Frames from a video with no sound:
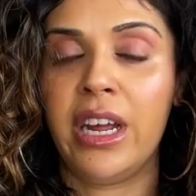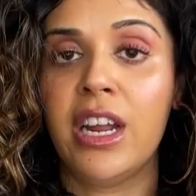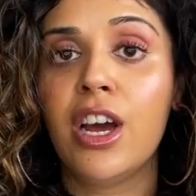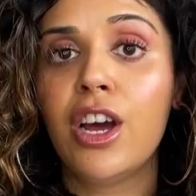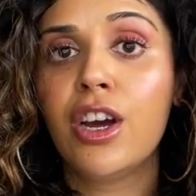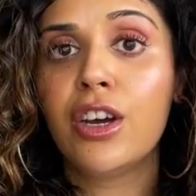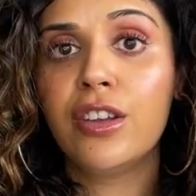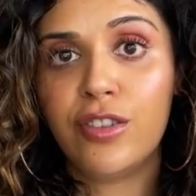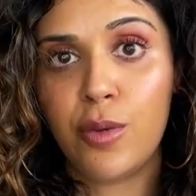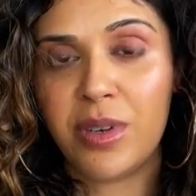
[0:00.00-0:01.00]
it
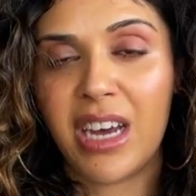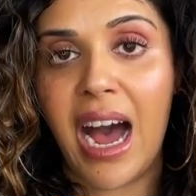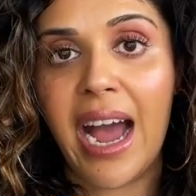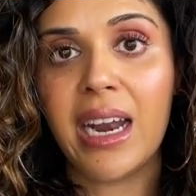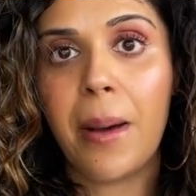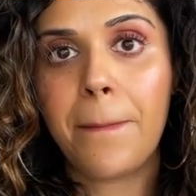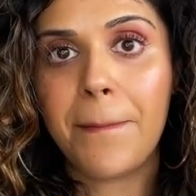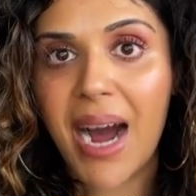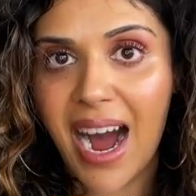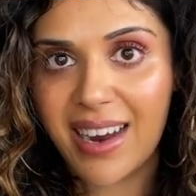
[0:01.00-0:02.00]
super tight,
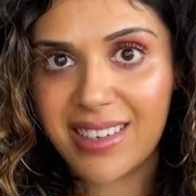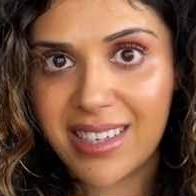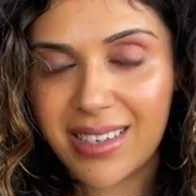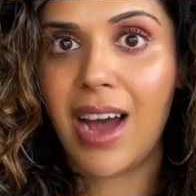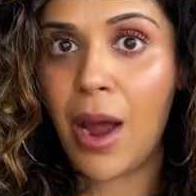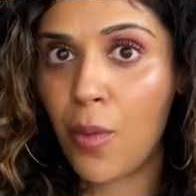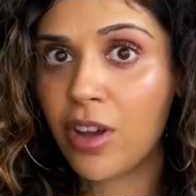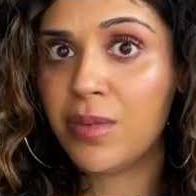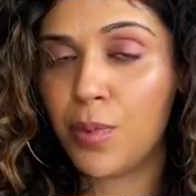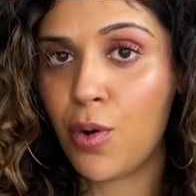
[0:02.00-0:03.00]
but I
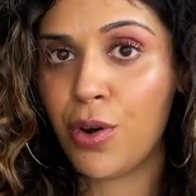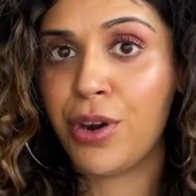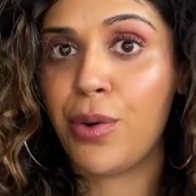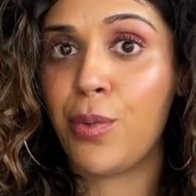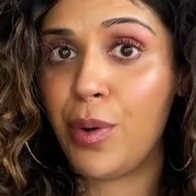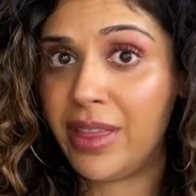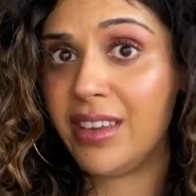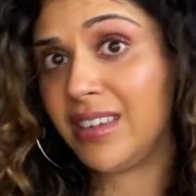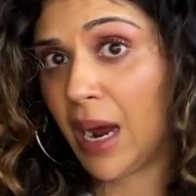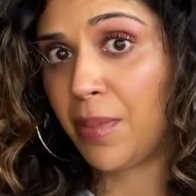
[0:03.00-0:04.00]
was born with
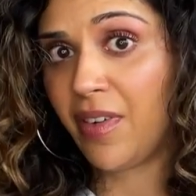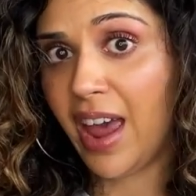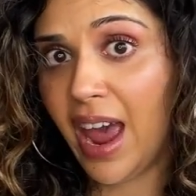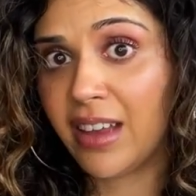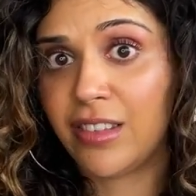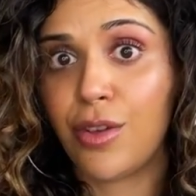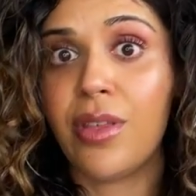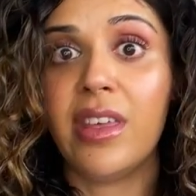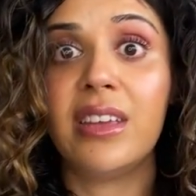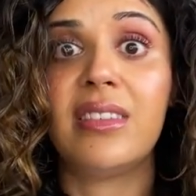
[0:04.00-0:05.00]
this type of hair. So
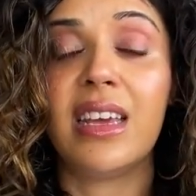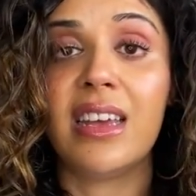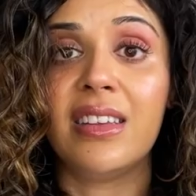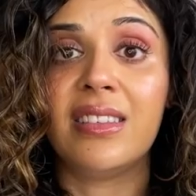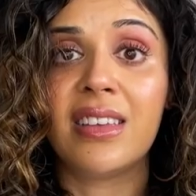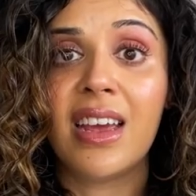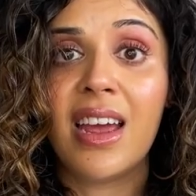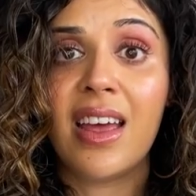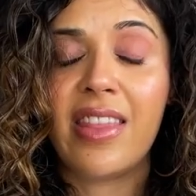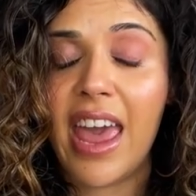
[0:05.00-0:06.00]
this is
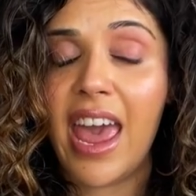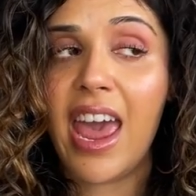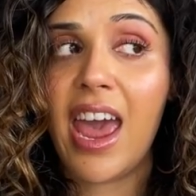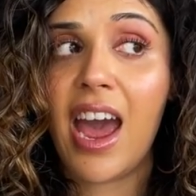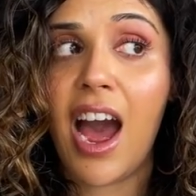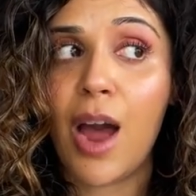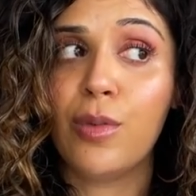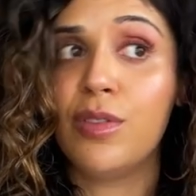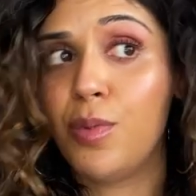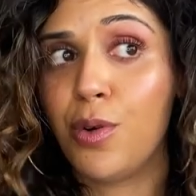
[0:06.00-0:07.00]
the hair I
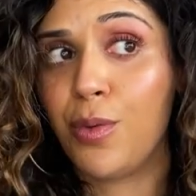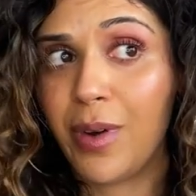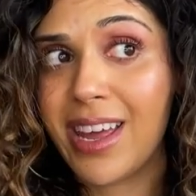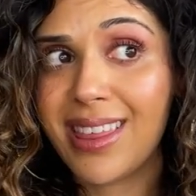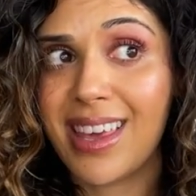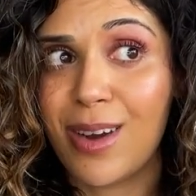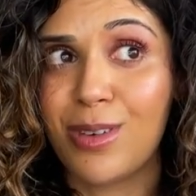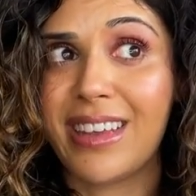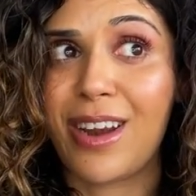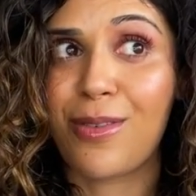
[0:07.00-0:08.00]
was born with. It
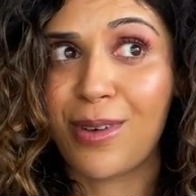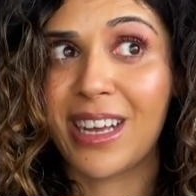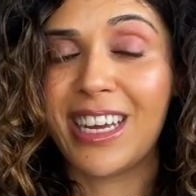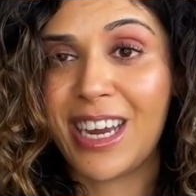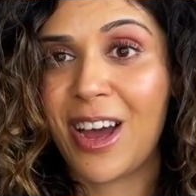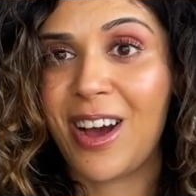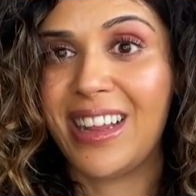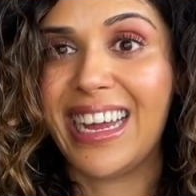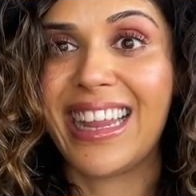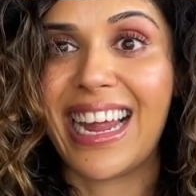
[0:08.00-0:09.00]
was like ringlet
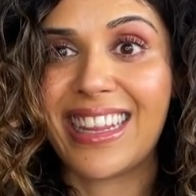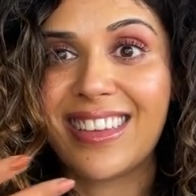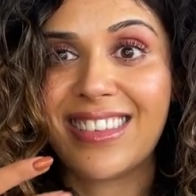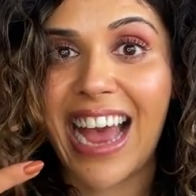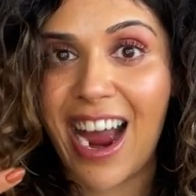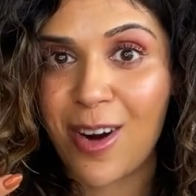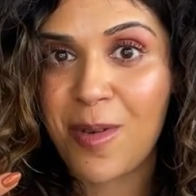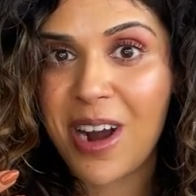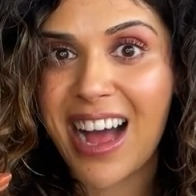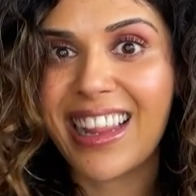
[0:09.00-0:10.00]
curly and like this
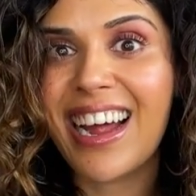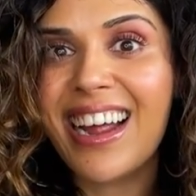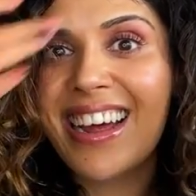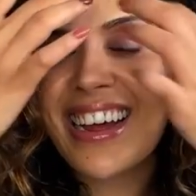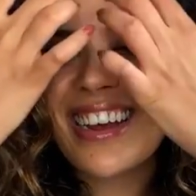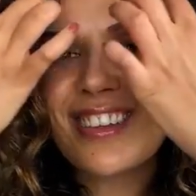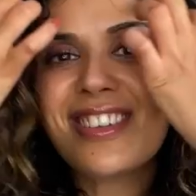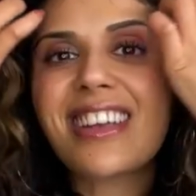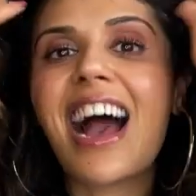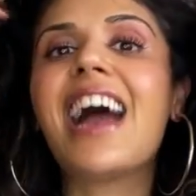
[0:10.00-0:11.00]
caramel color. So
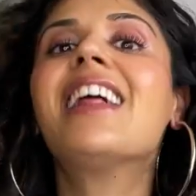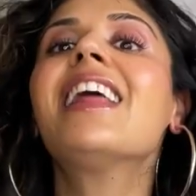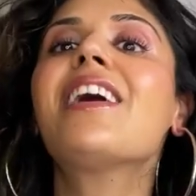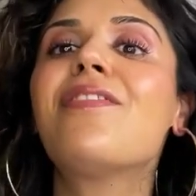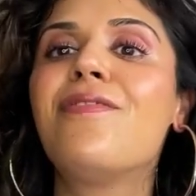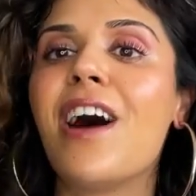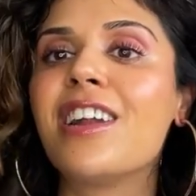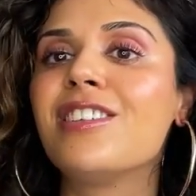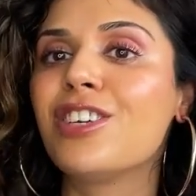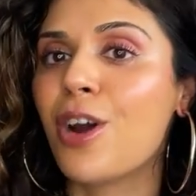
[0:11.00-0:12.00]
it's kind of like
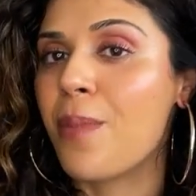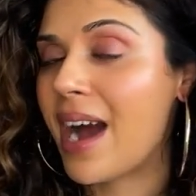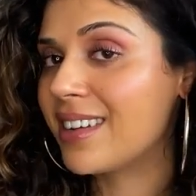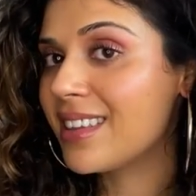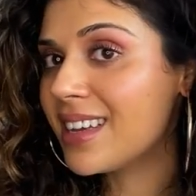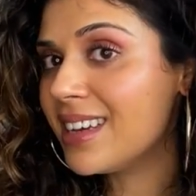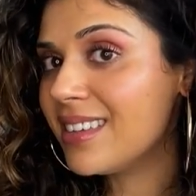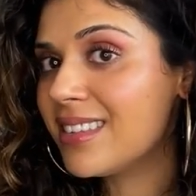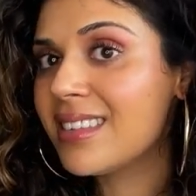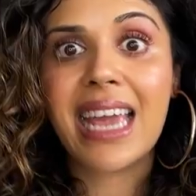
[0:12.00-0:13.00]
fun to go back to
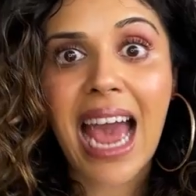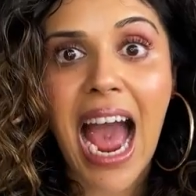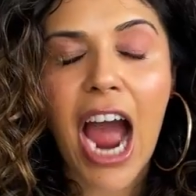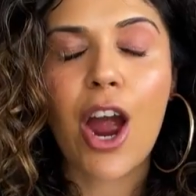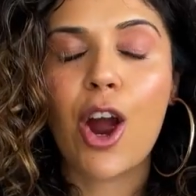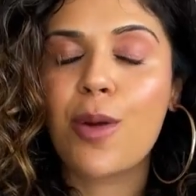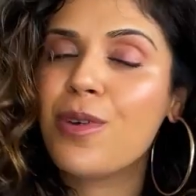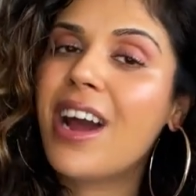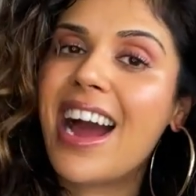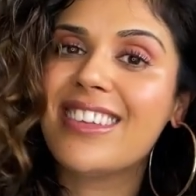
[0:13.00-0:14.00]
this. Yeah, I hope
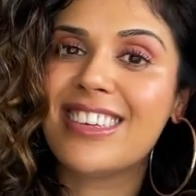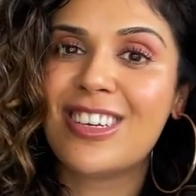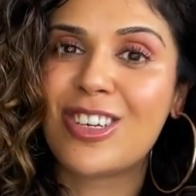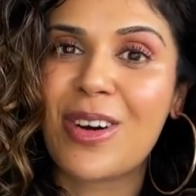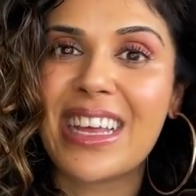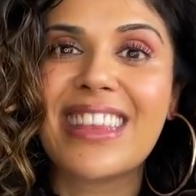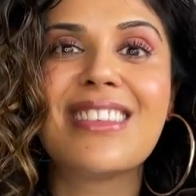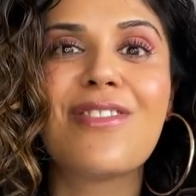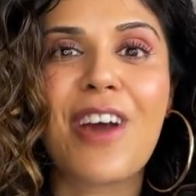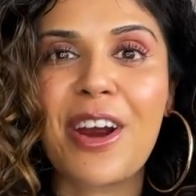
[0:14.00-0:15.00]
you guys enjoyed
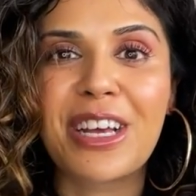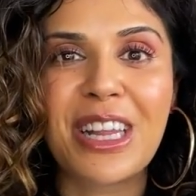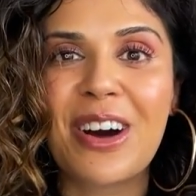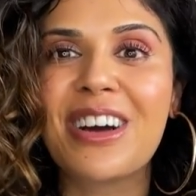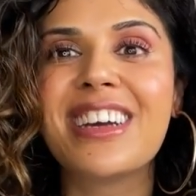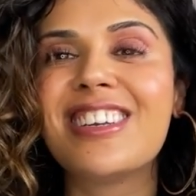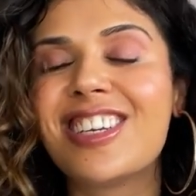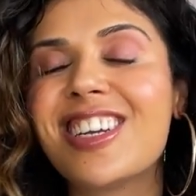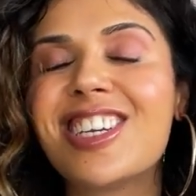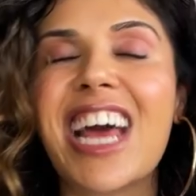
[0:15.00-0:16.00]
this very long
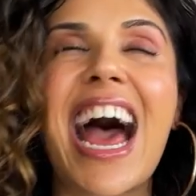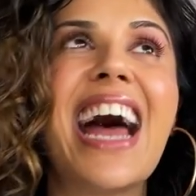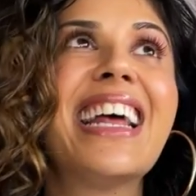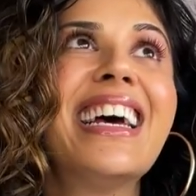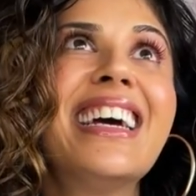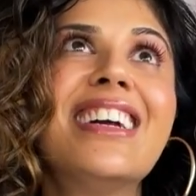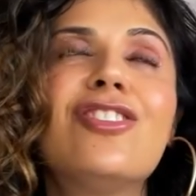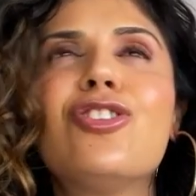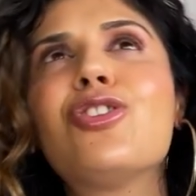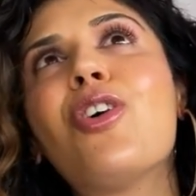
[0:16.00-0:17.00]
chit chat
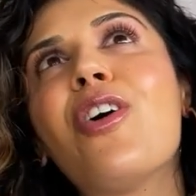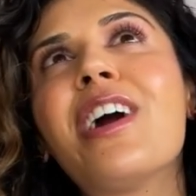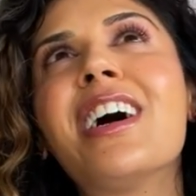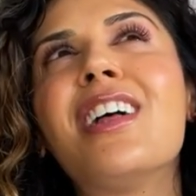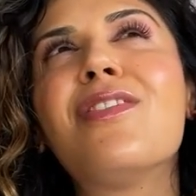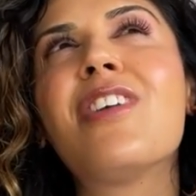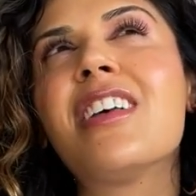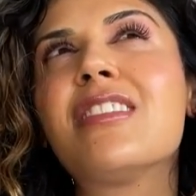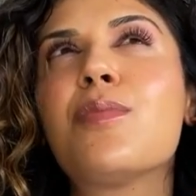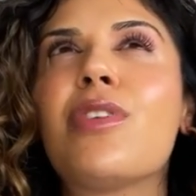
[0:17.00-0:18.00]
tutorial,
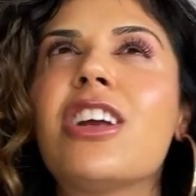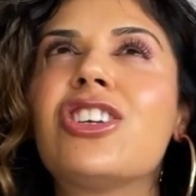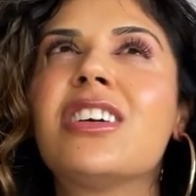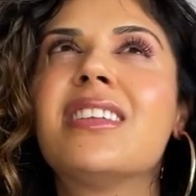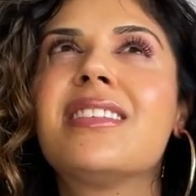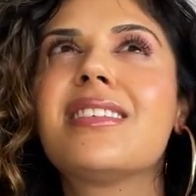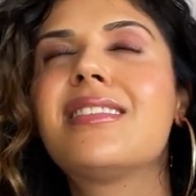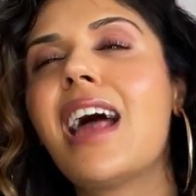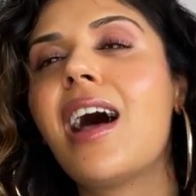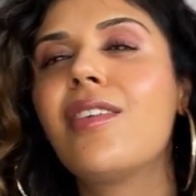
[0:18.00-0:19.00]
first impressions
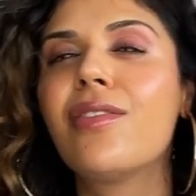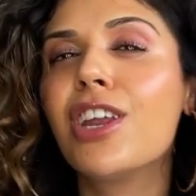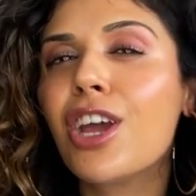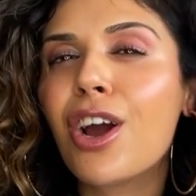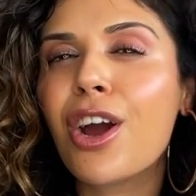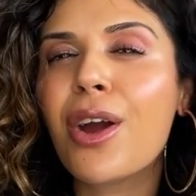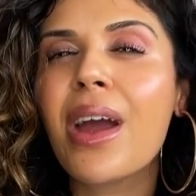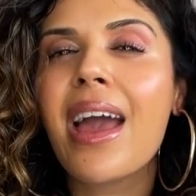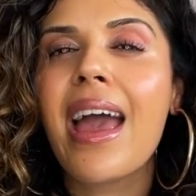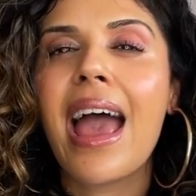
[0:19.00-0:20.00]
style video.
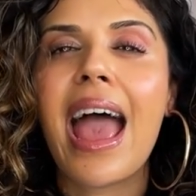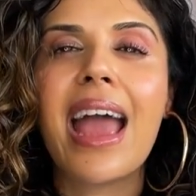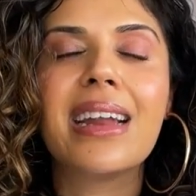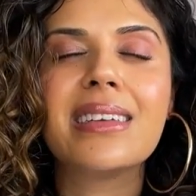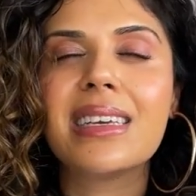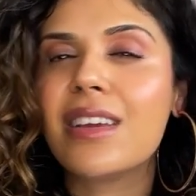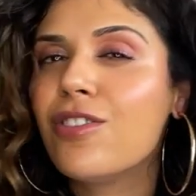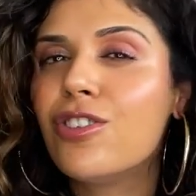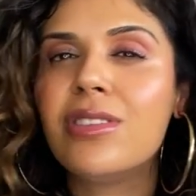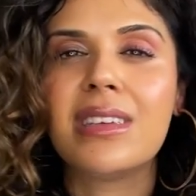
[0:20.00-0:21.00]
And
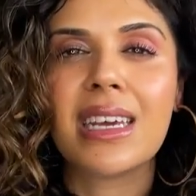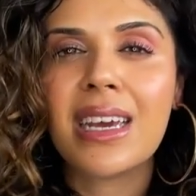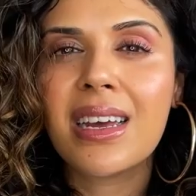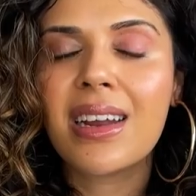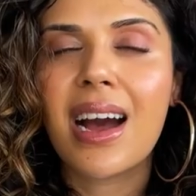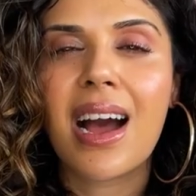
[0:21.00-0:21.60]
if you did,